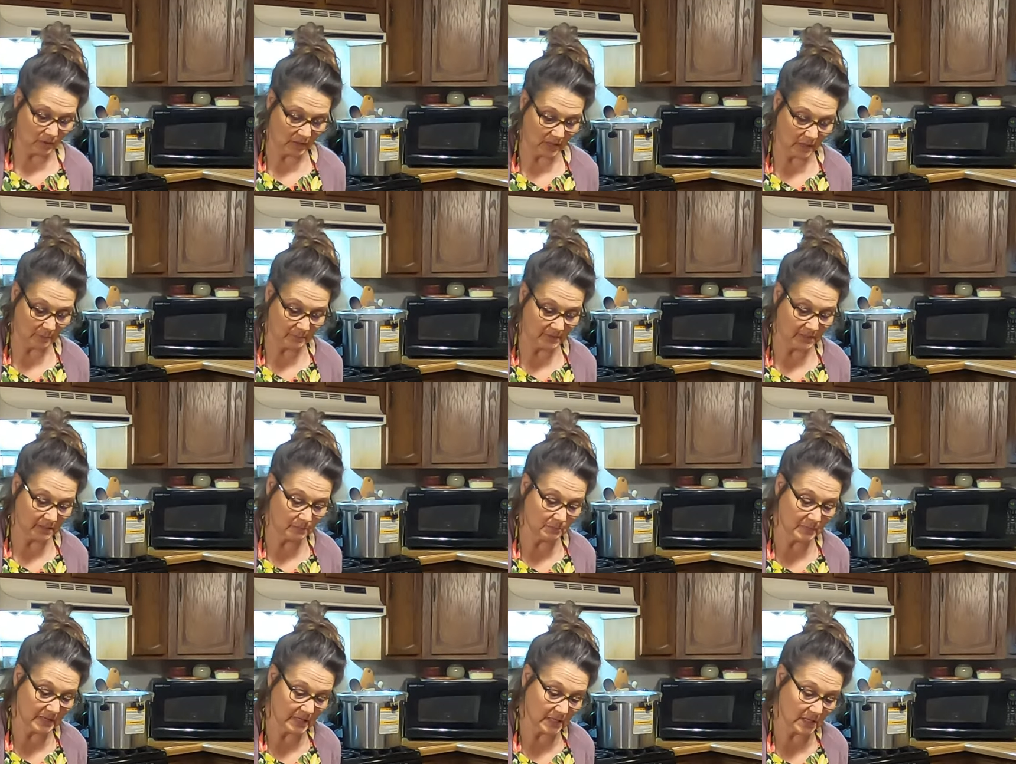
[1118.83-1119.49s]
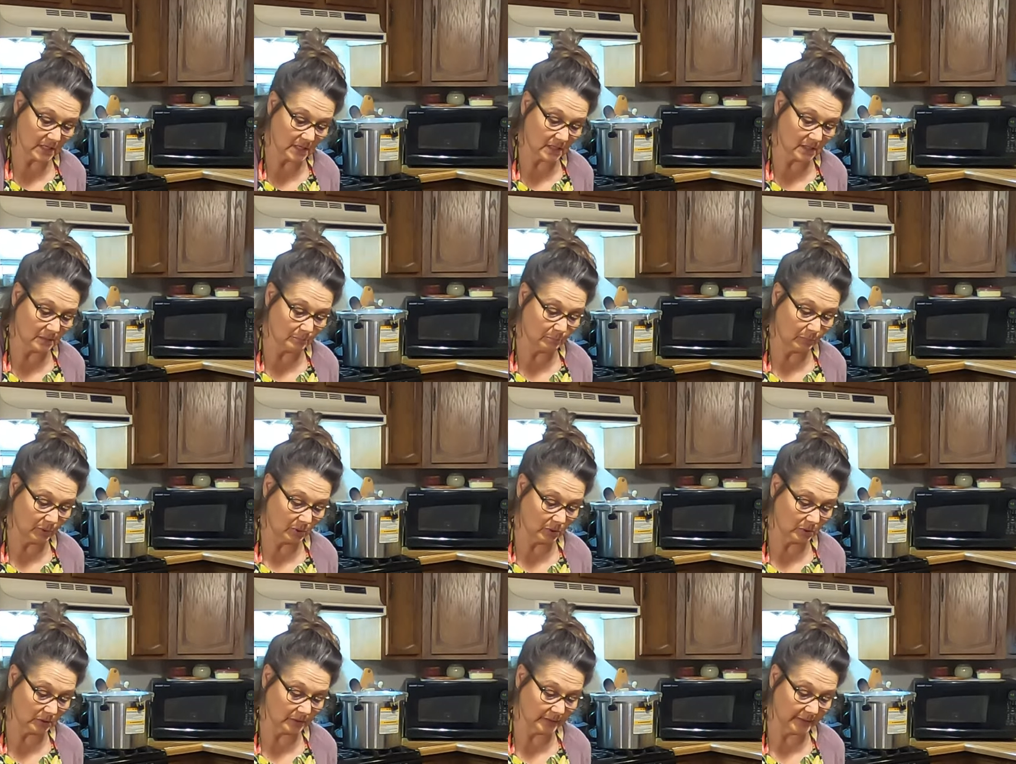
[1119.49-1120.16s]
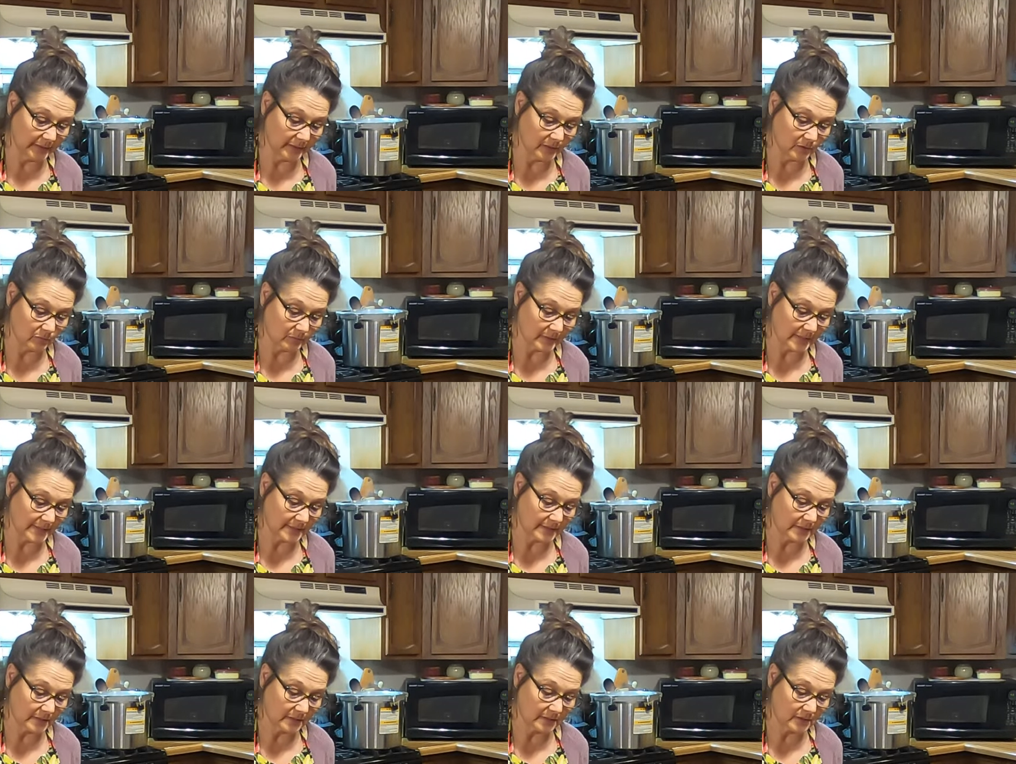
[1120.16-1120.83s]
Well, I'm gonna be pulling the
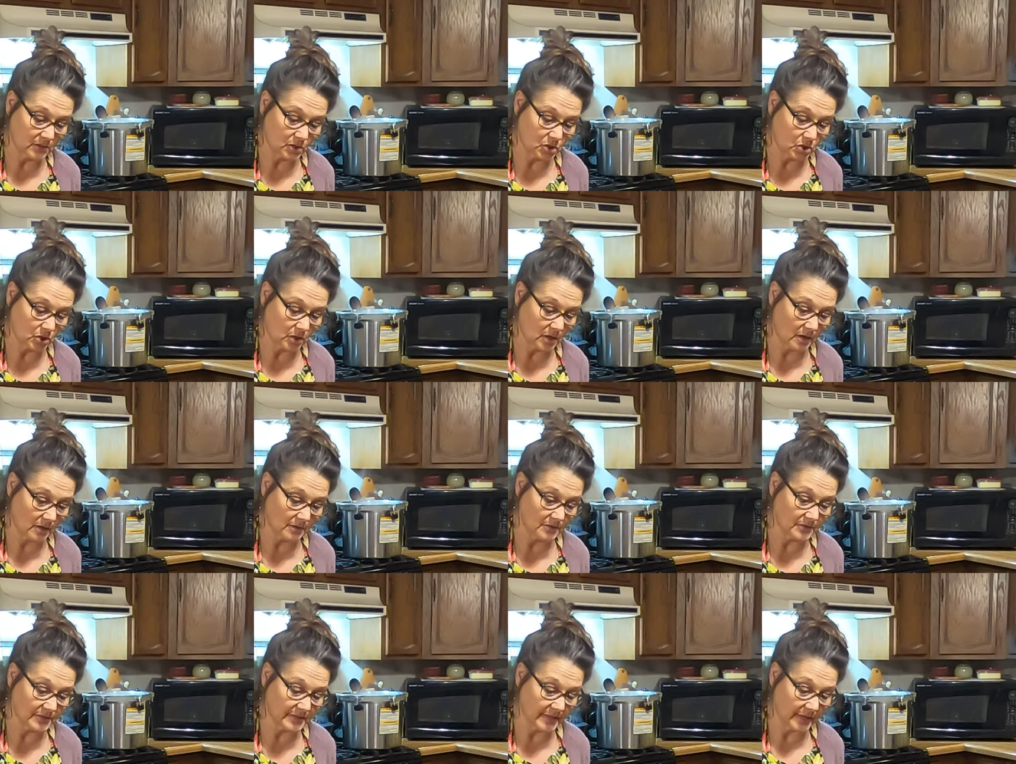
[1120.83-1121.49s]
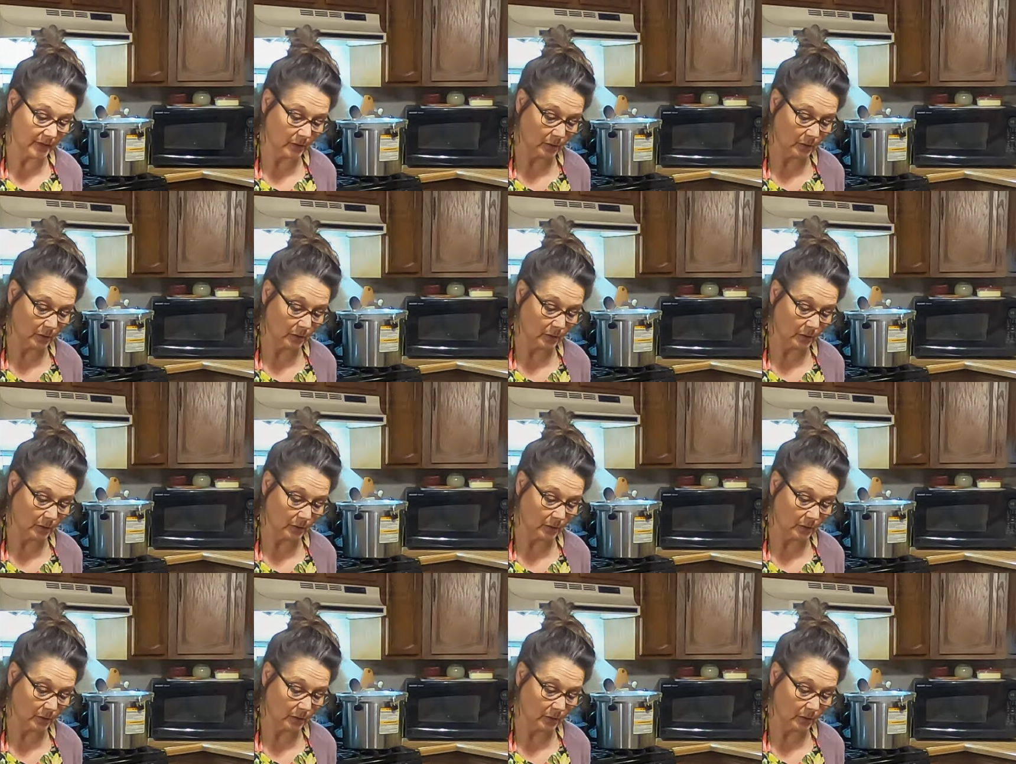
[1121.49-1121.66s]
rest of the jars